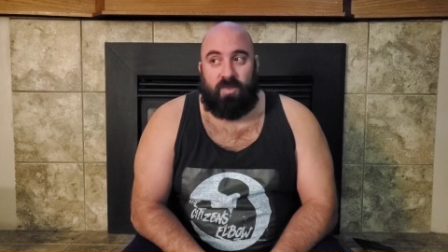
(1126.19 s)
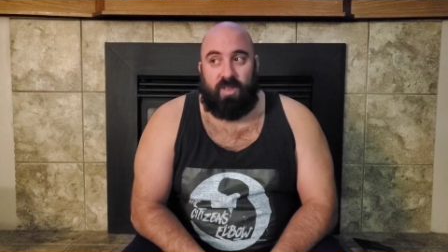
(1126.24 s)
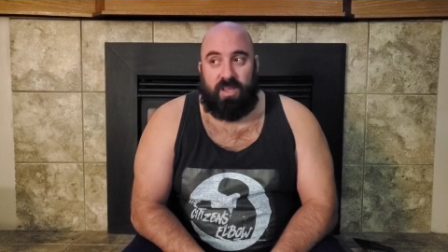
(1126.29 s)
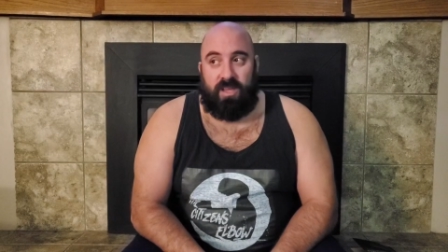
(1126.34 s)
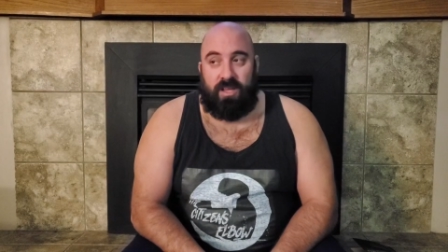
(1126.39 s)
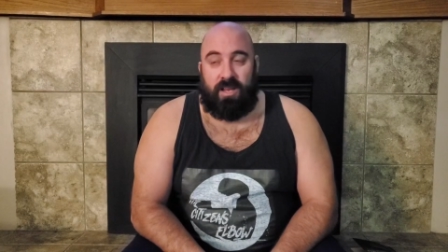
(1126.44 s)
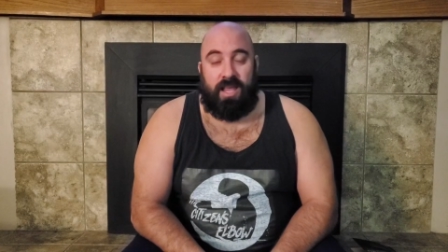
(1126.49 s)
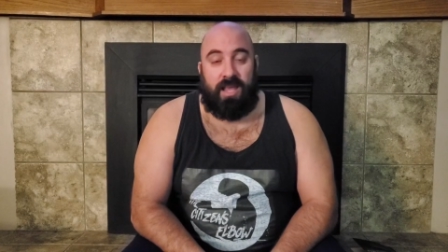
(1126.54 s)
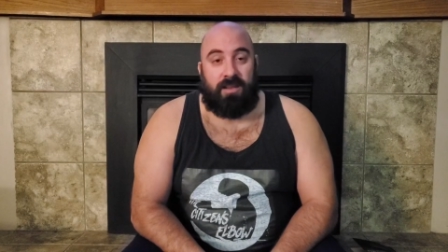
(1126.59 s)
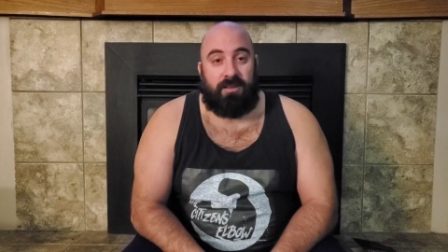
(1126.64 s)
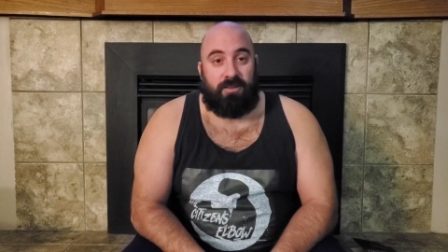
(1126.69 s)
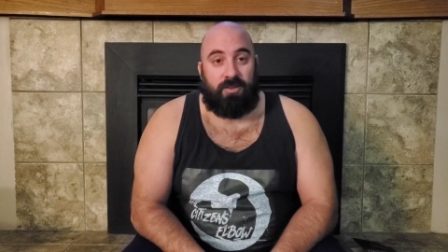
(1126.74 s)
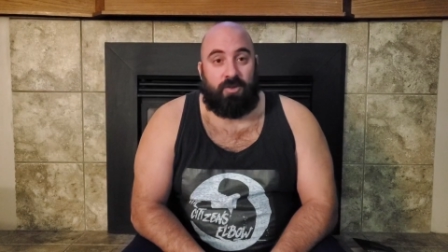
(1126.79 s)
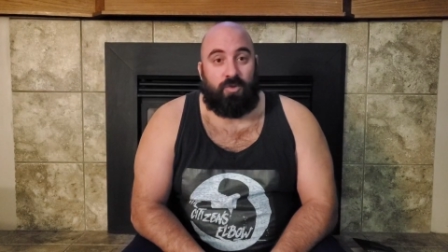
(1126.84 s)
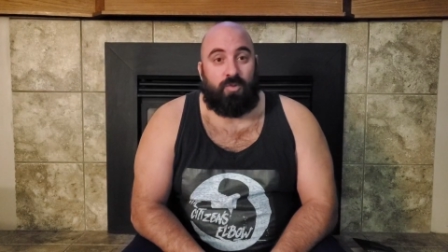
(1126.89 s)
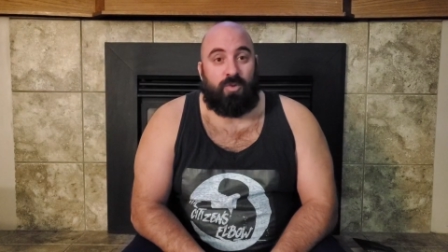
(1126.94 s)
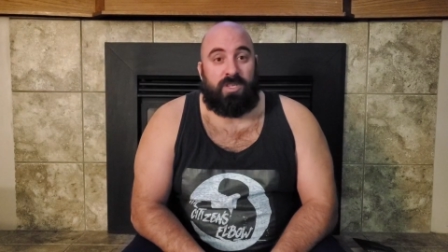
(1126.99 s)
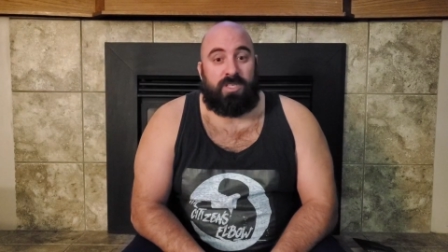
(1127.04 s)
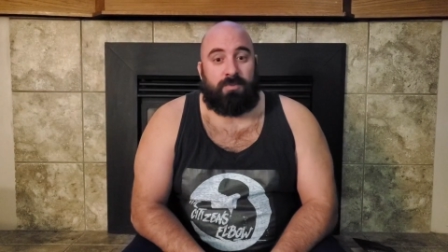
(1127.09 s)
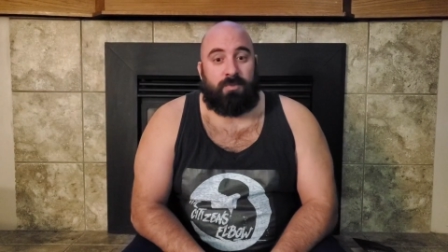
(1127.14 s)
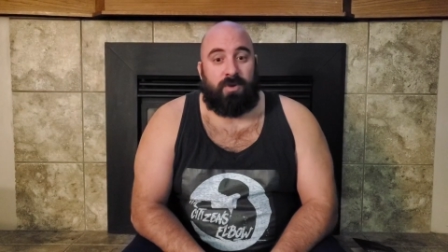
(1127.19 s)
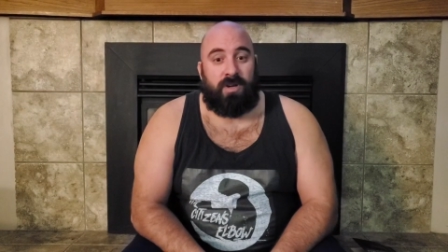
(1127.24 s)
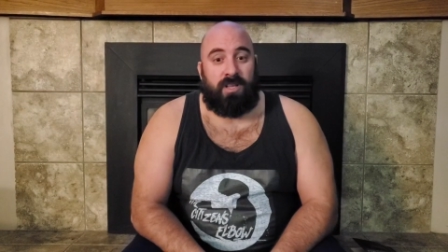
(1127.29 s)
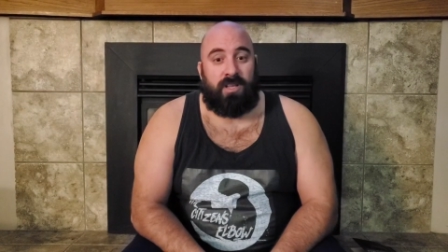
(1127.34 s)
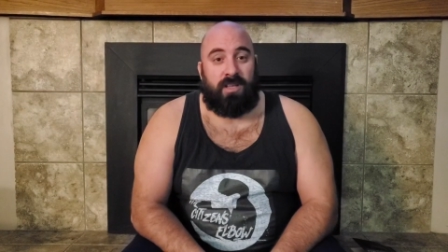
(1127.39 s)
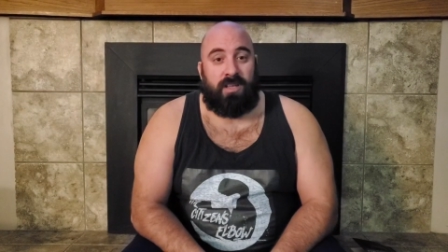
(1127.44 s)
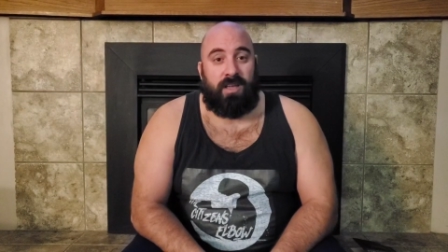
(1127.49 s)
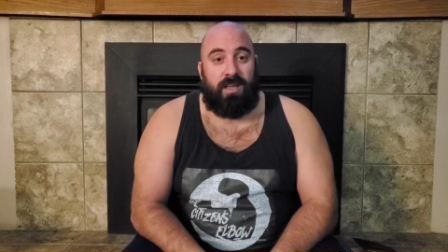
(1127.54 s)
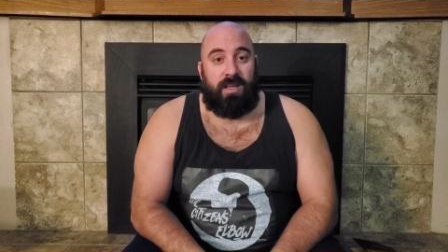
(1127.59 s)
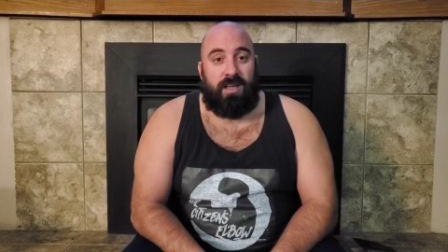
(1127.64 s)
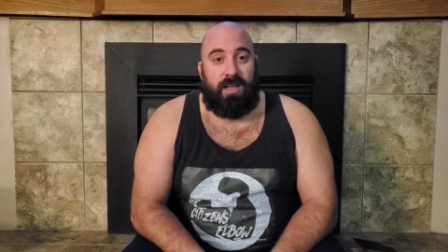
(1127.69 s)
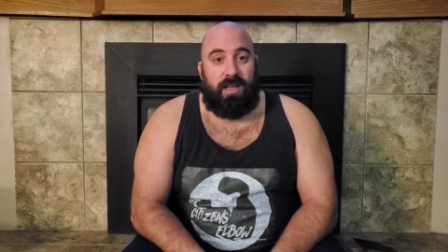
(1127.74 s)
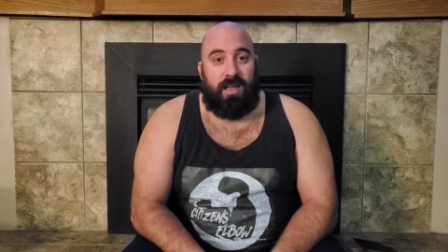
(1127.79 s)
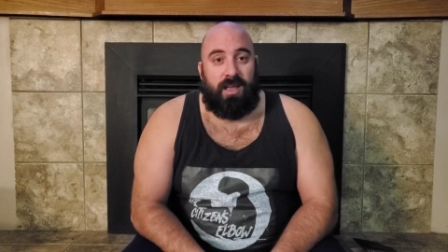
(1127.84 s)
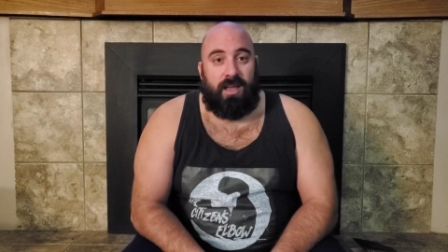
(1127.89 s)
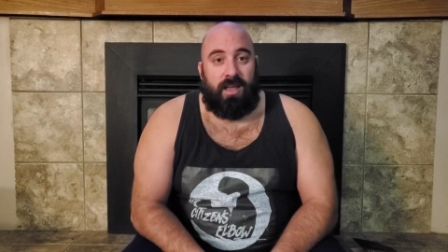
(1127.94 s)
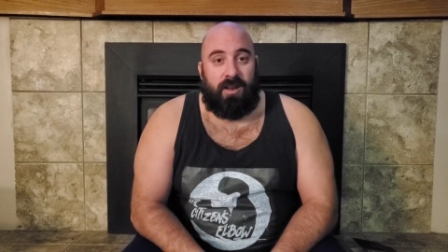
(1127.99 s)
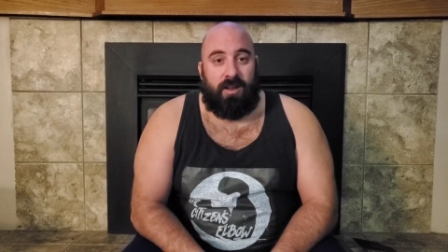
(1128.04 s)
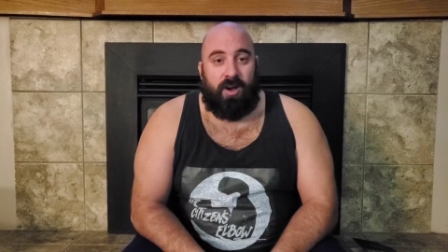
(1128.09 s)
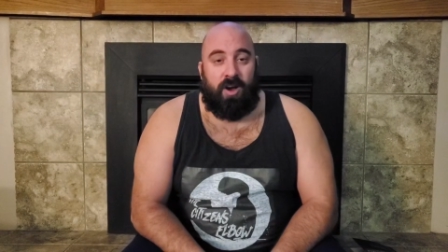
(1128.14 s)
He can handle you whispering
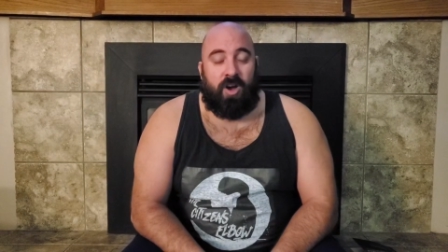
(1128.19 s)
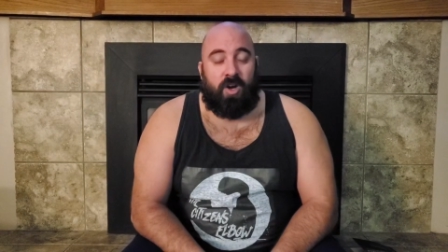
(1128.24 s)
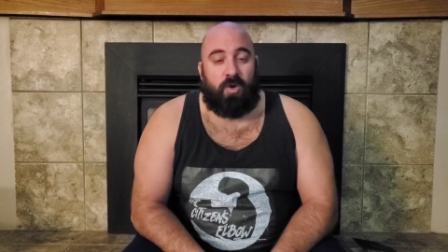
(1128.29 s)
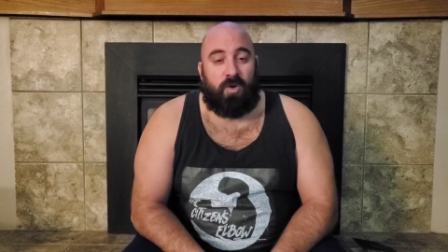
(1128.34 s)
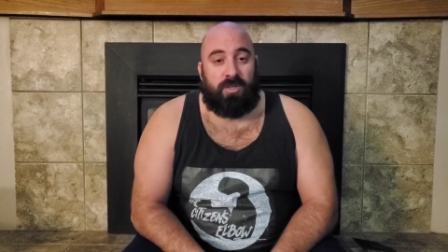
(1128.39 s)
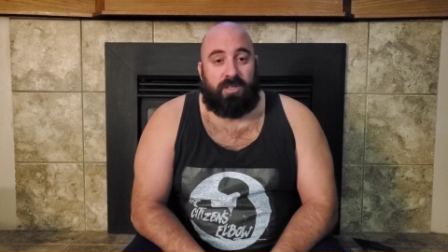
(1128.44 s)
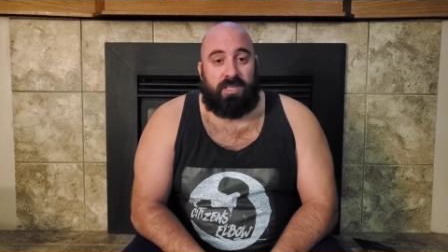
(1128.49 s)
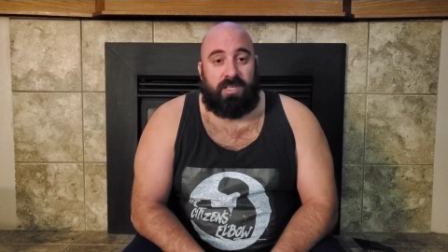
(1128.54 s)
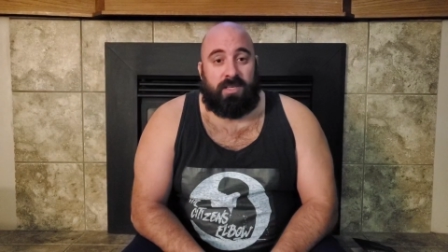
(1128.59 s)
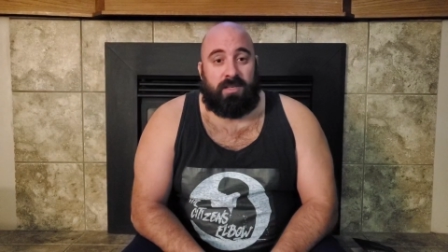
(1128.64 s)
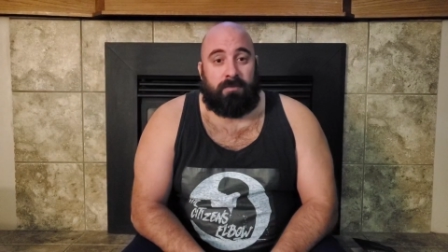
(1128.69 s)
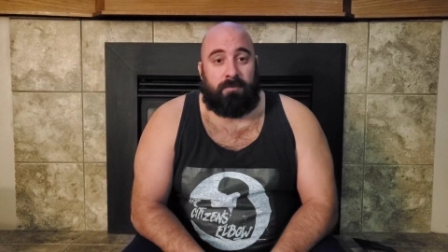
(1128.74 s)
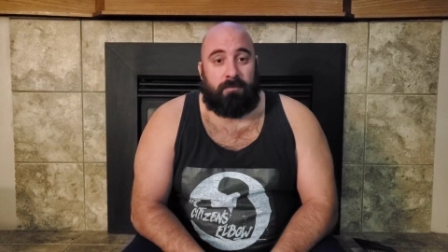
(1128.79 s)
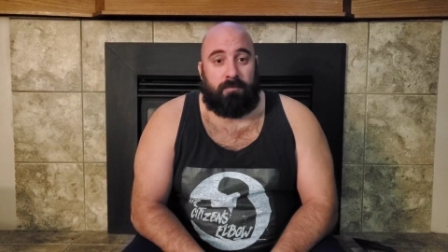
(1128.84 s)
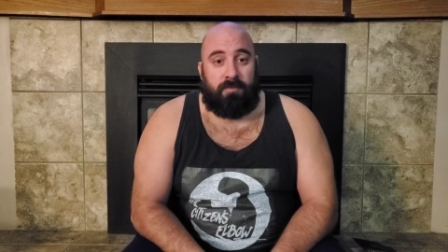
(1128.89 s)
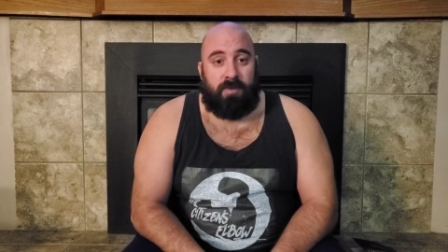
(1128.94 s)
and awkwardly